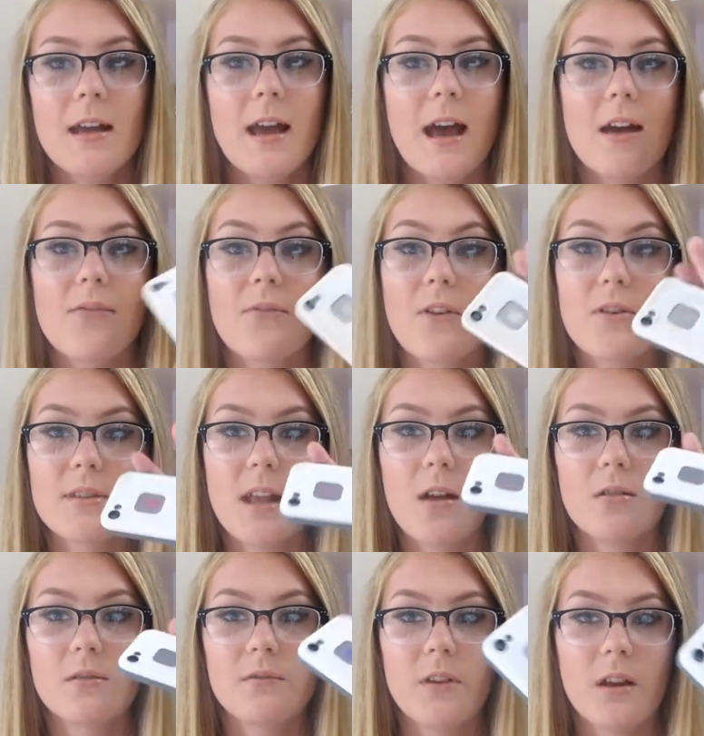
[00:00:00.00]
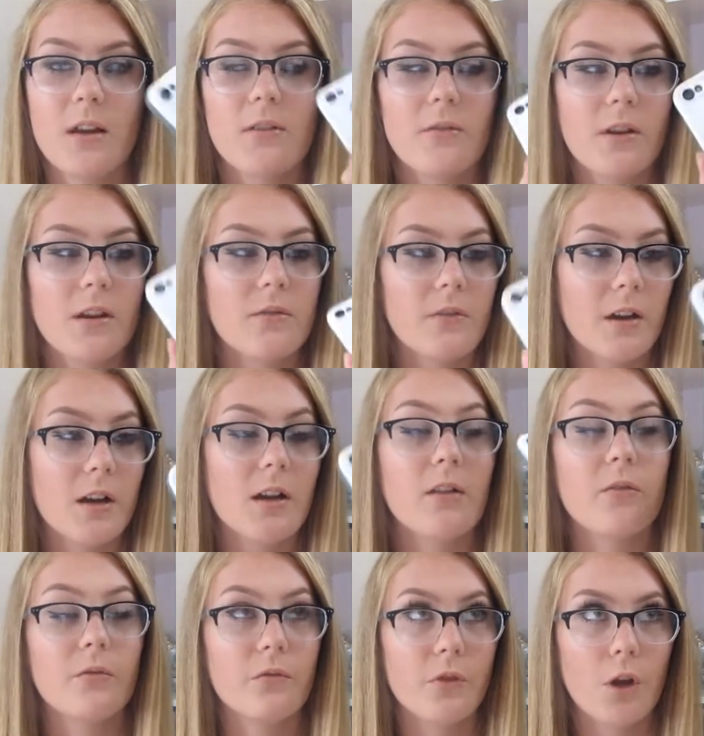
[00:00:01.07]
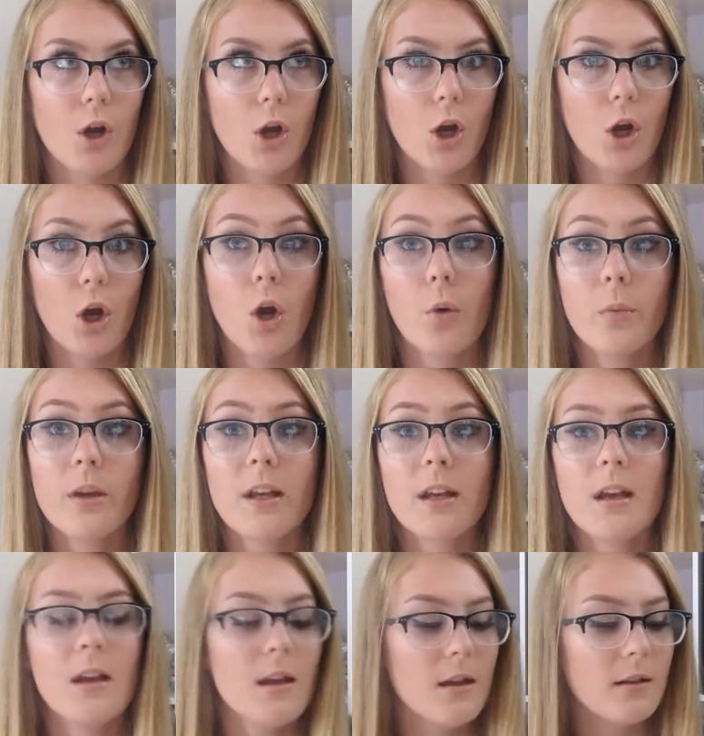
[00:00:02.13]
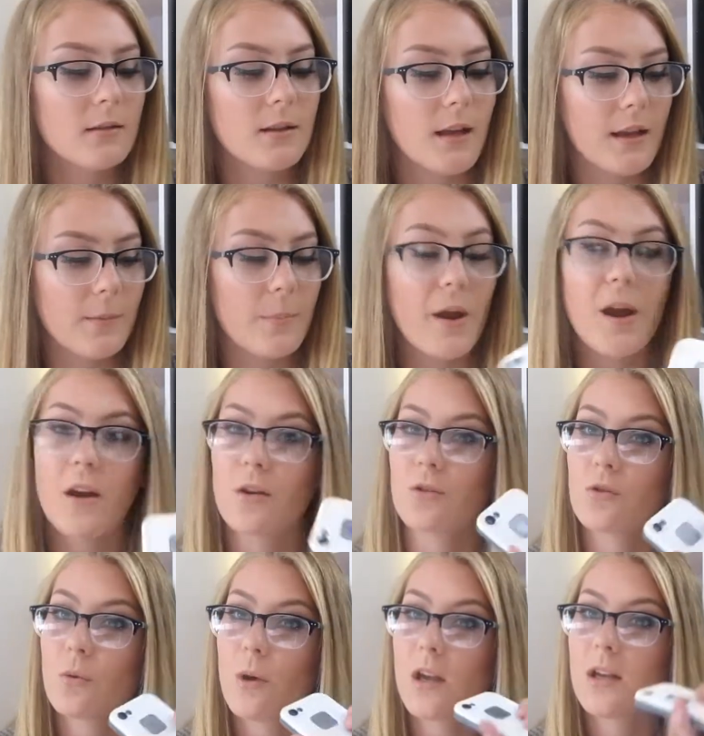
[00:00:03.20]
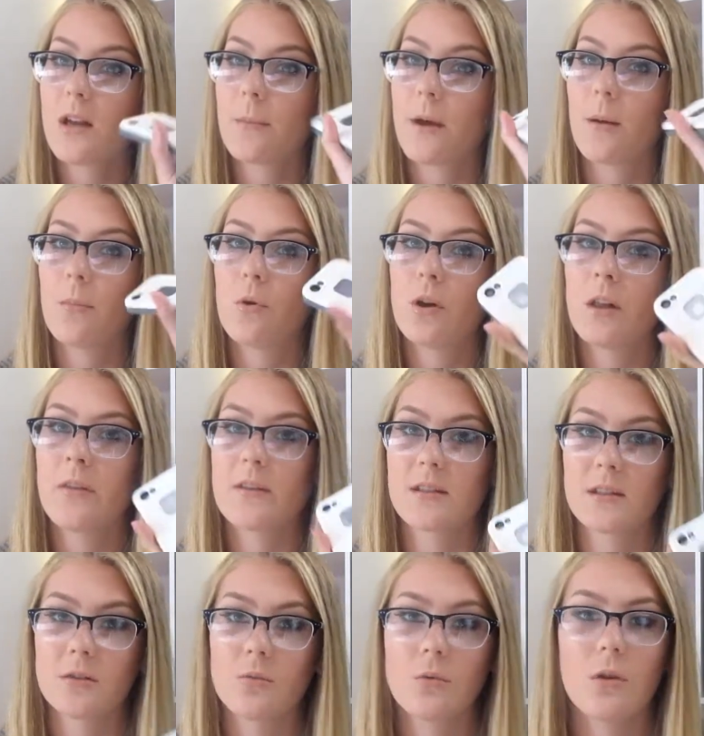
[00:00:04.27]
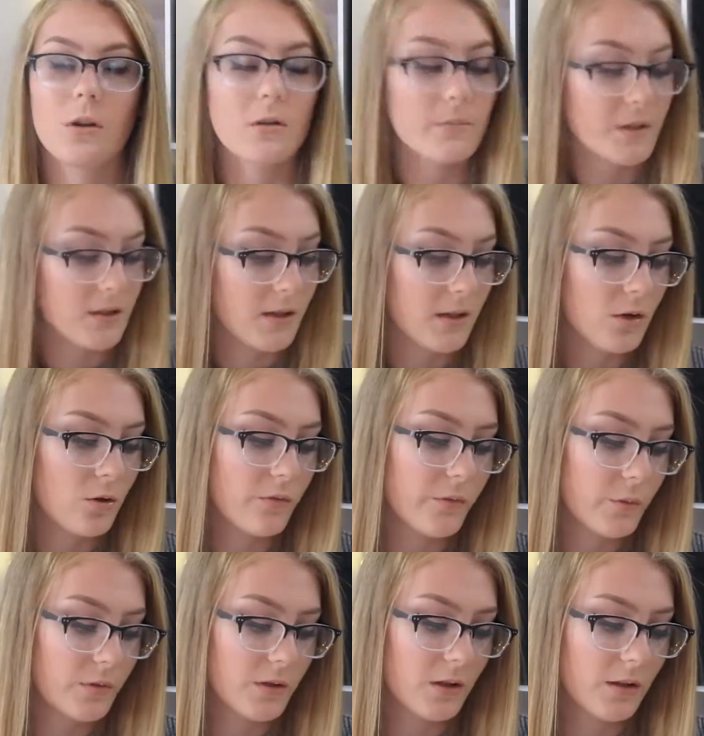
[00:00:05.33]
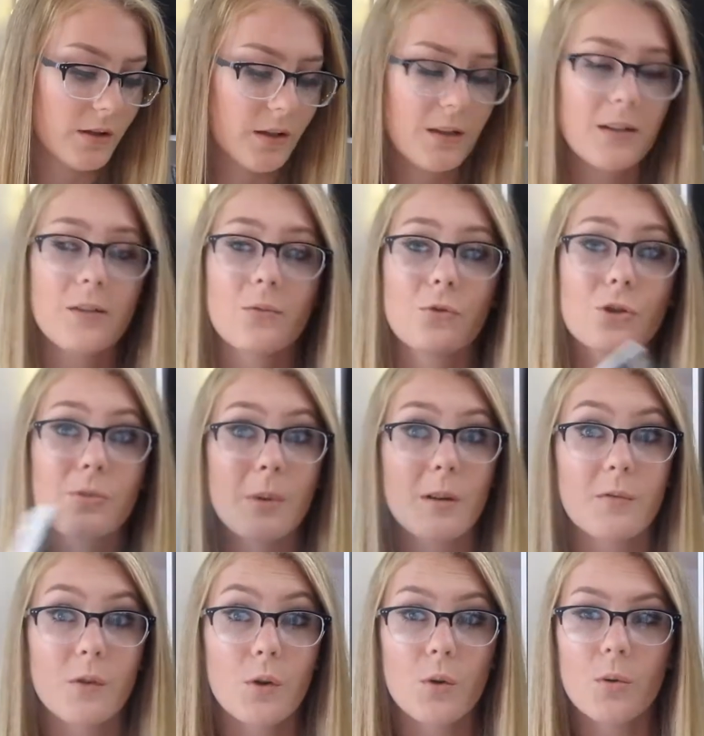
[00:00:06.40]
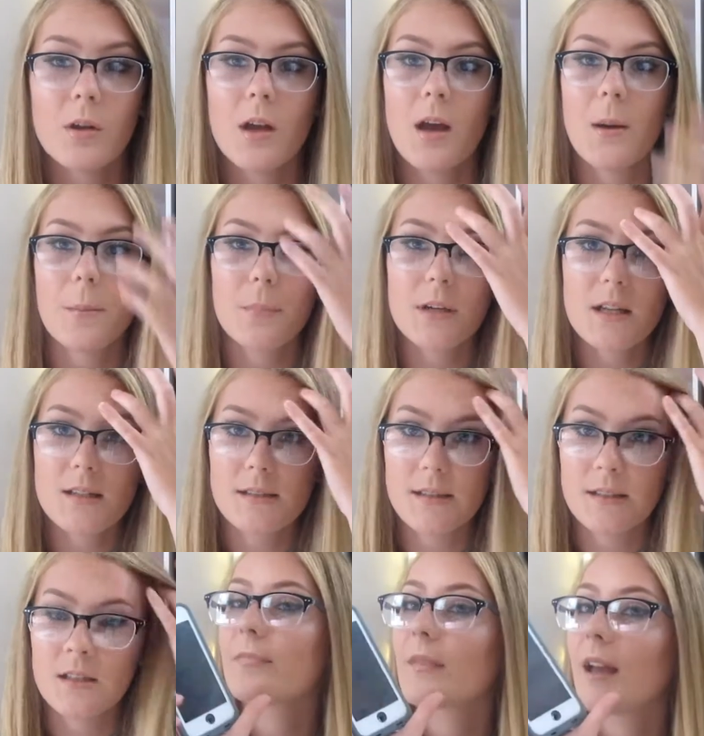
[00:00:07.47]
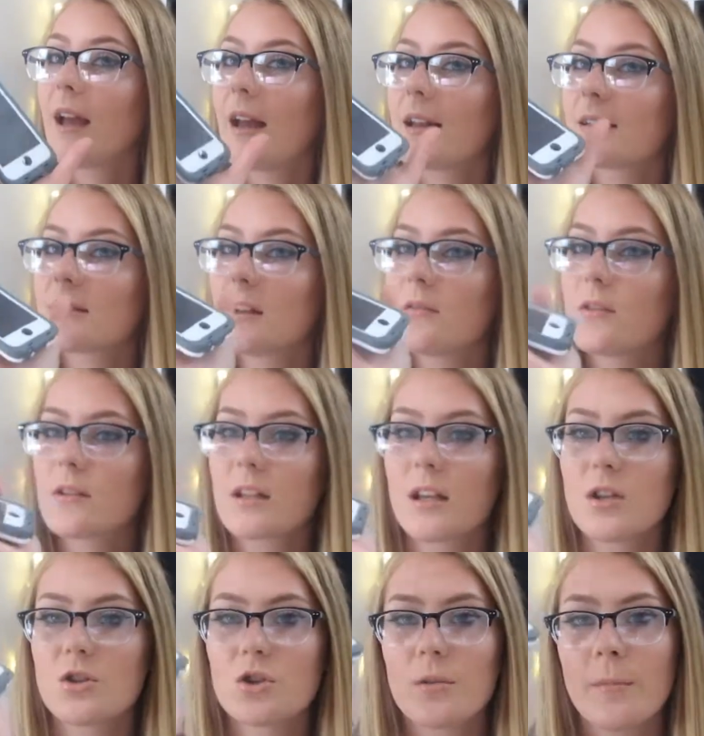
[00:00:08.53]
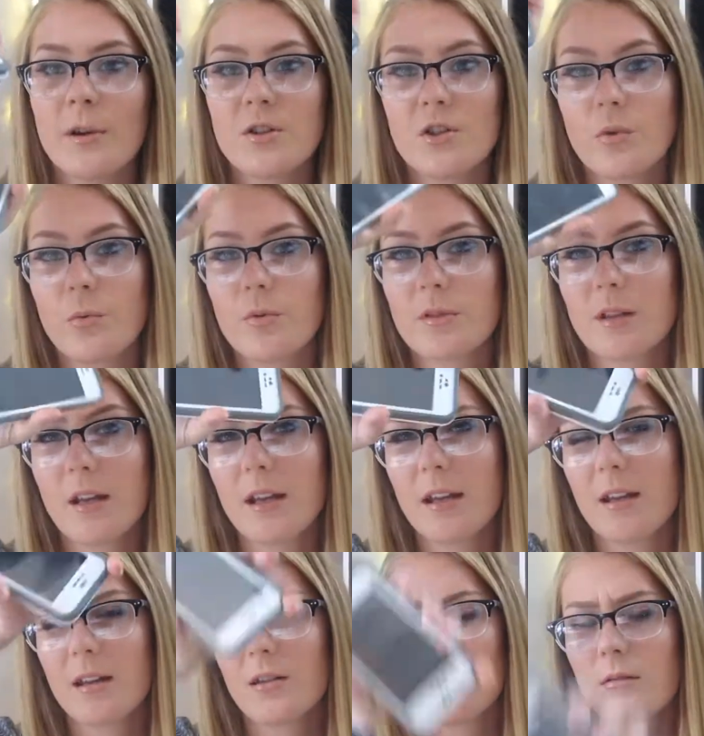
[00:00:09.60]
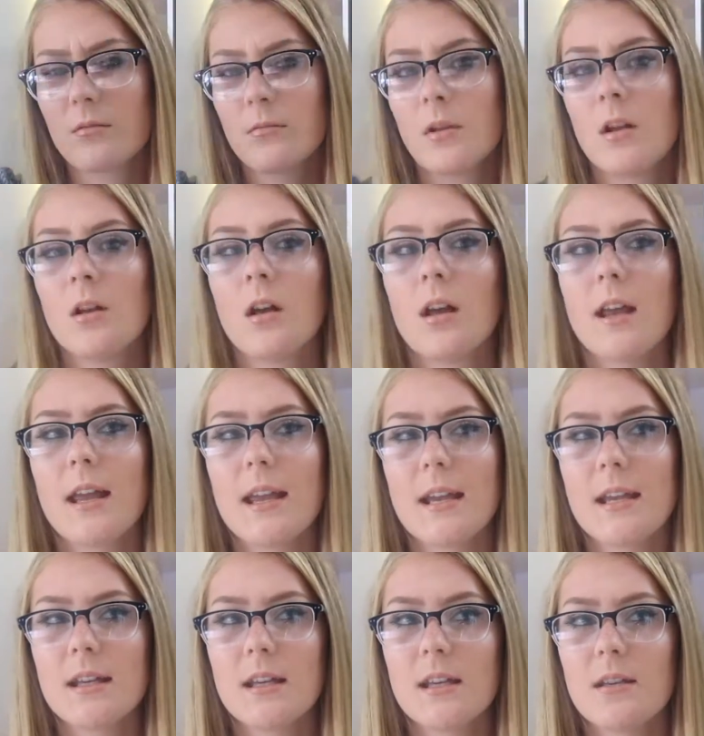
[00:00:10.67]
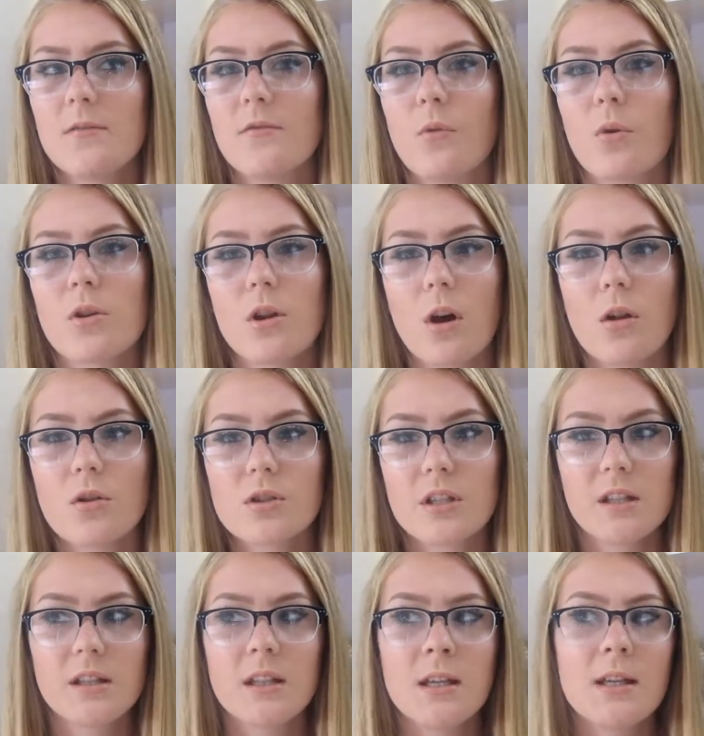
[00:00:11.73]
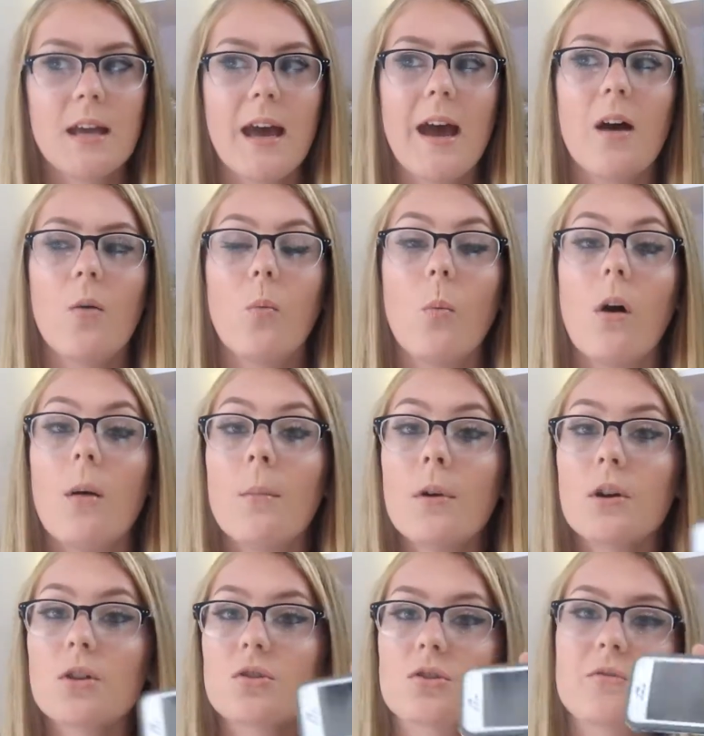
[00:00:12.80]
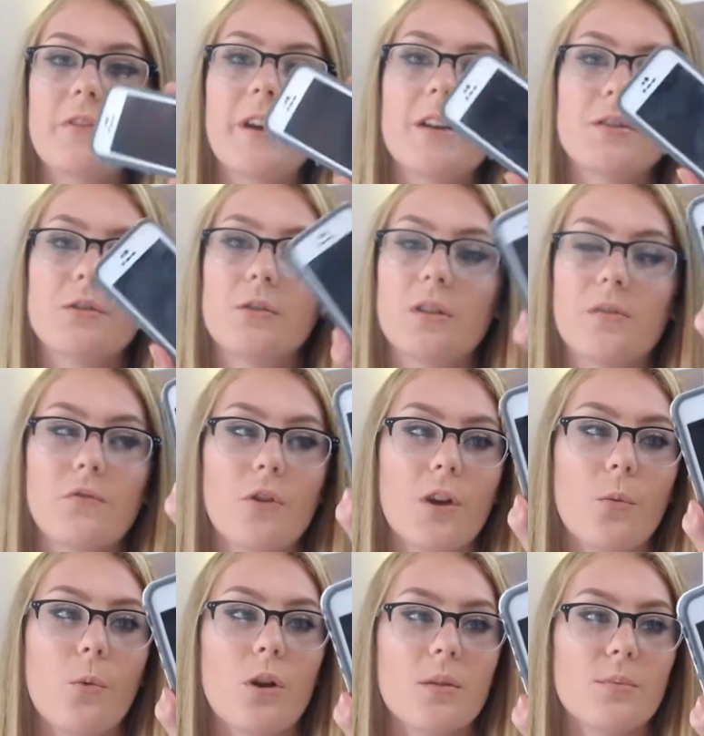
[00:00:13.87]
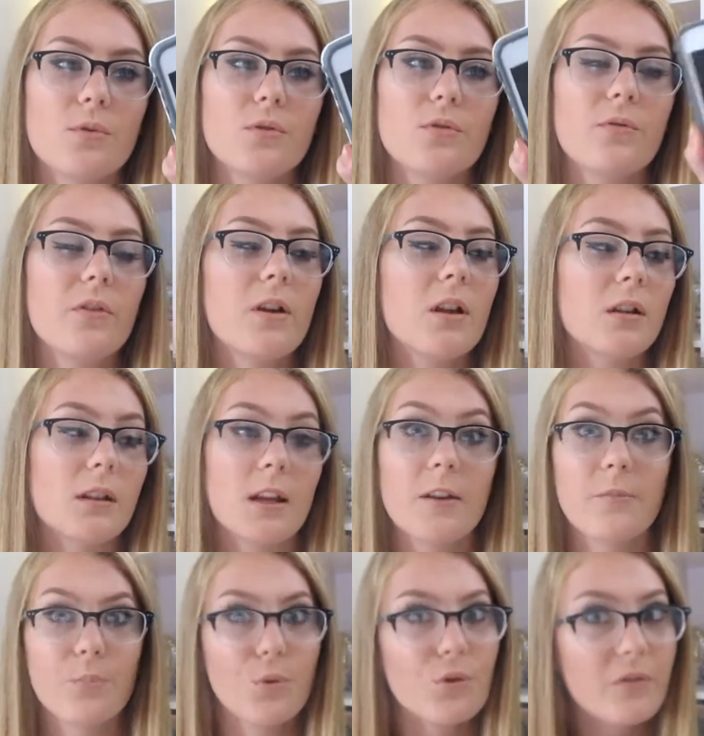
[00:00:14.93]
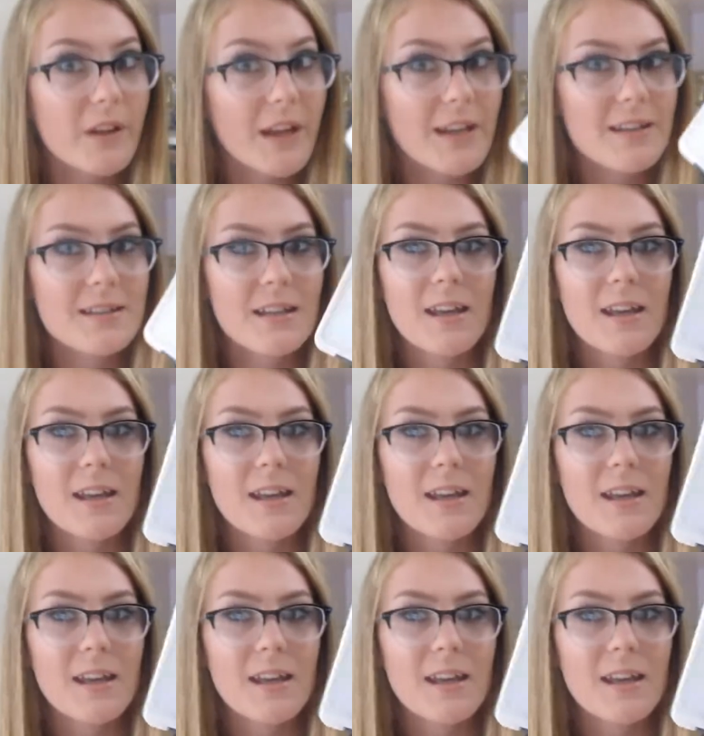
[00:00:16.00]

At first I was very, very, very, very like paranoid about putting this in the water because I didn't know if it was gonna like ruin my phone, but it didn't. I just love this case so much. It was like $84 I think at Walmart. So if you guys are looking for a waterproof, life-proof case,